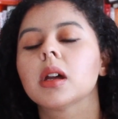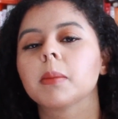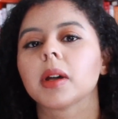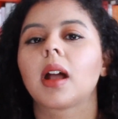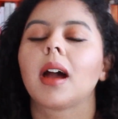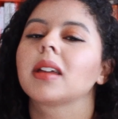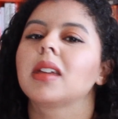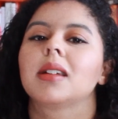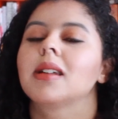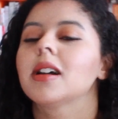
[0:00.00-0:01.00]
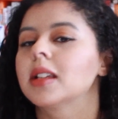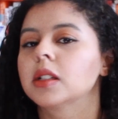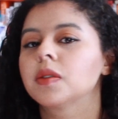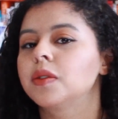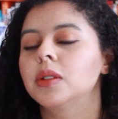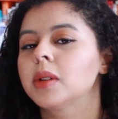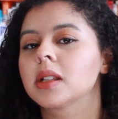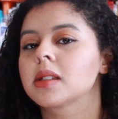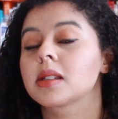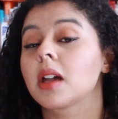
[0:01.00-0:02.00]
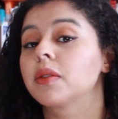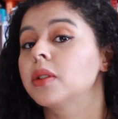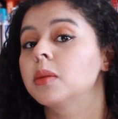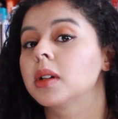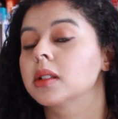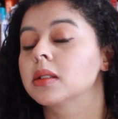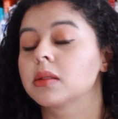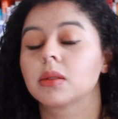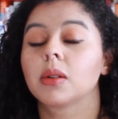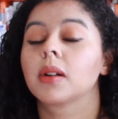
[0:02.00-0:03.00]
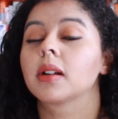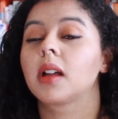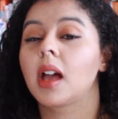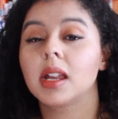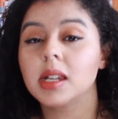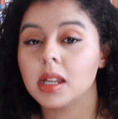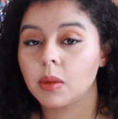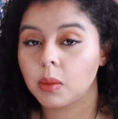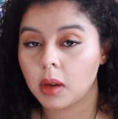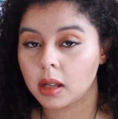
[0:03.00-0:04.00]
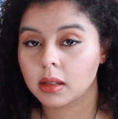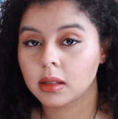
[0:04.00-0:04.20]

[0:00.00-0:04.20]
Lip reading: but I cannot influence everyone or anyone